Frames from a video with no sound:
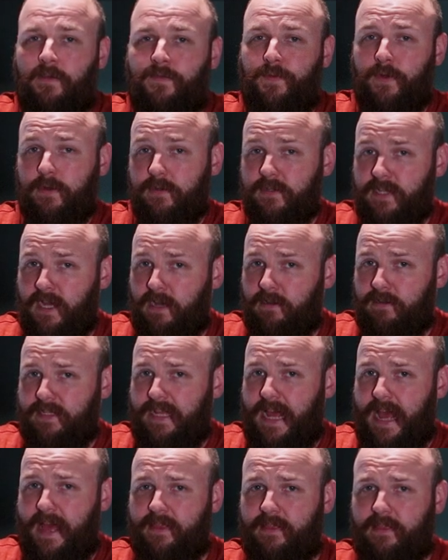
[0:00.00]
Turns
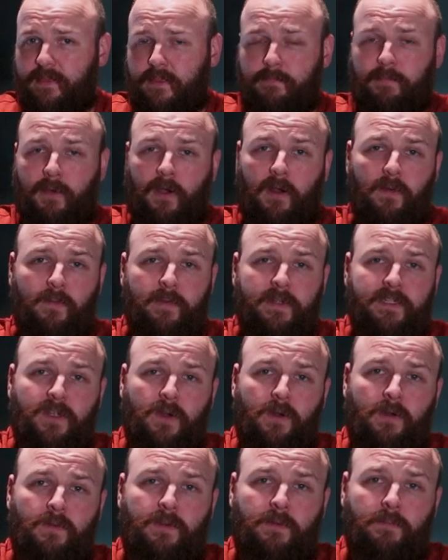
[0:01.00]
out that the bar was
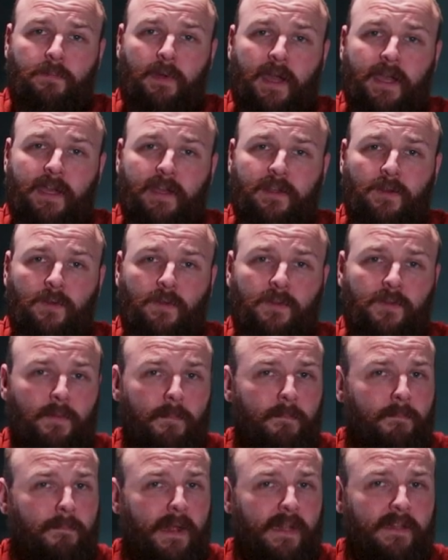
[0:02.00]
owned by an
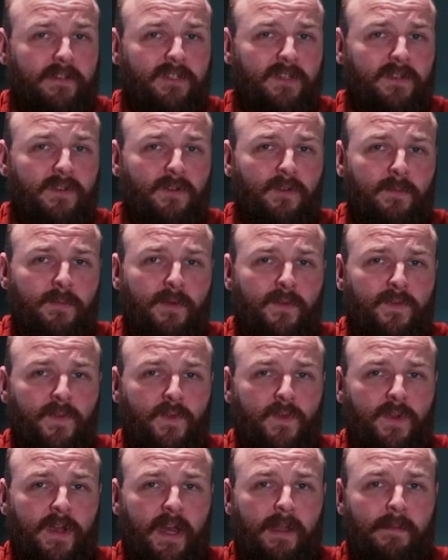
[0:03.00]
old Belgian who
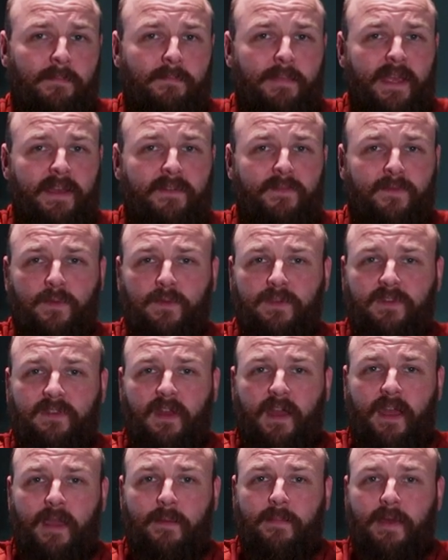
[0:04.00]
moved to Calpe full
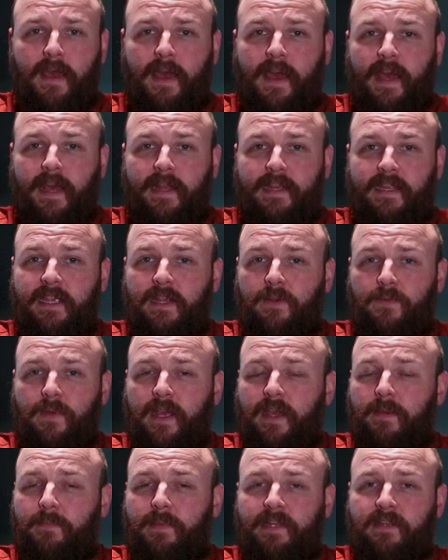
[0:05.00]
time and he
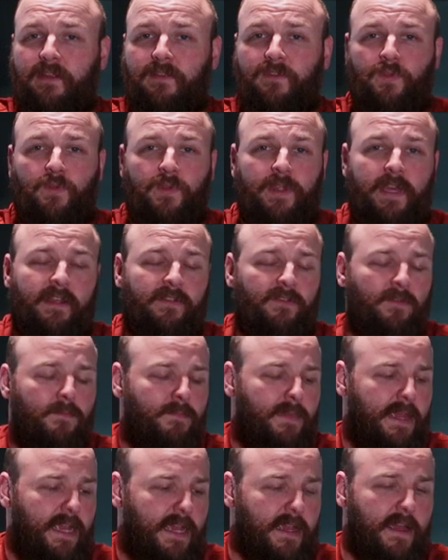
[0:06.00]
recommended Turia to
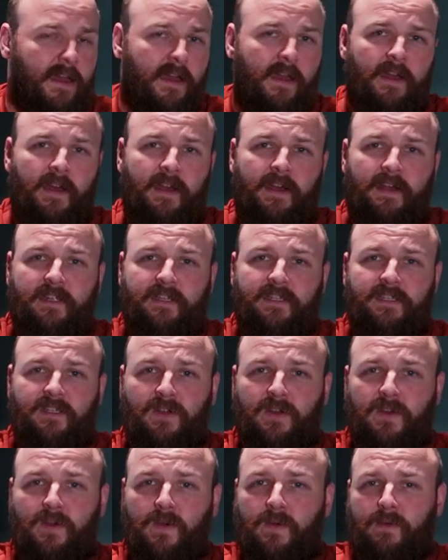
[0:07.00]
me.
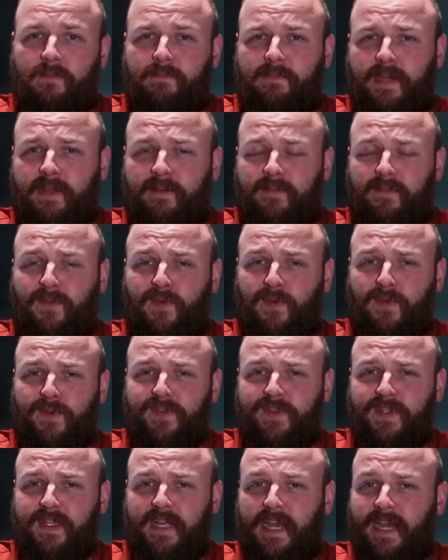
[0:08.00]
So, yeah, of
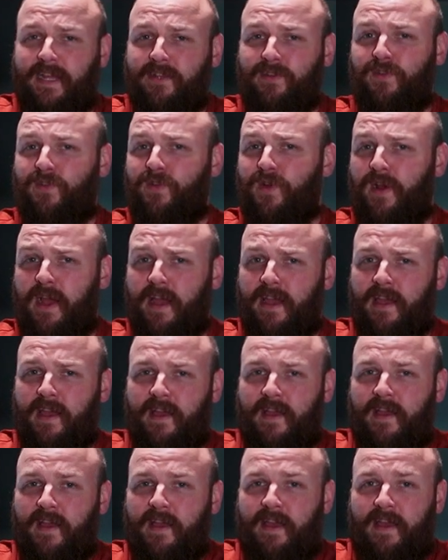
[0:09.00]
course, I had to try
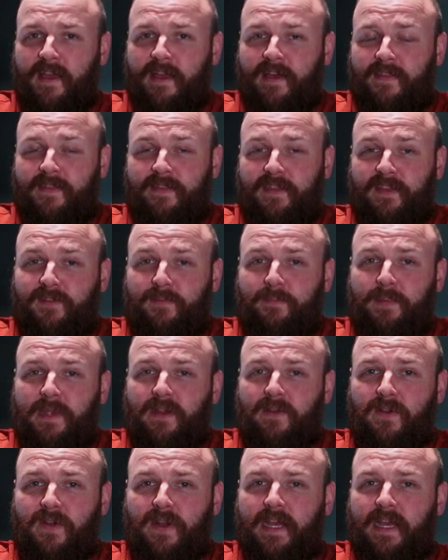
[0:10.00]
this
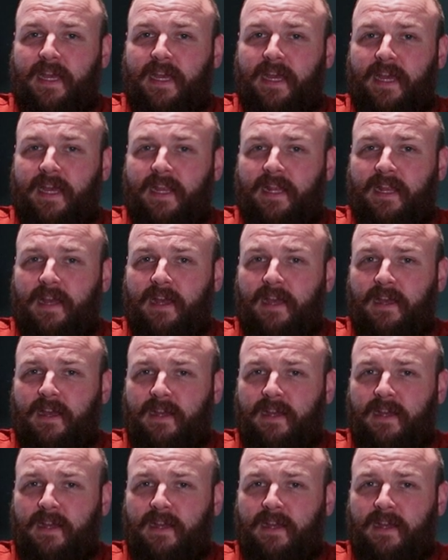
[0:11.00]
beer and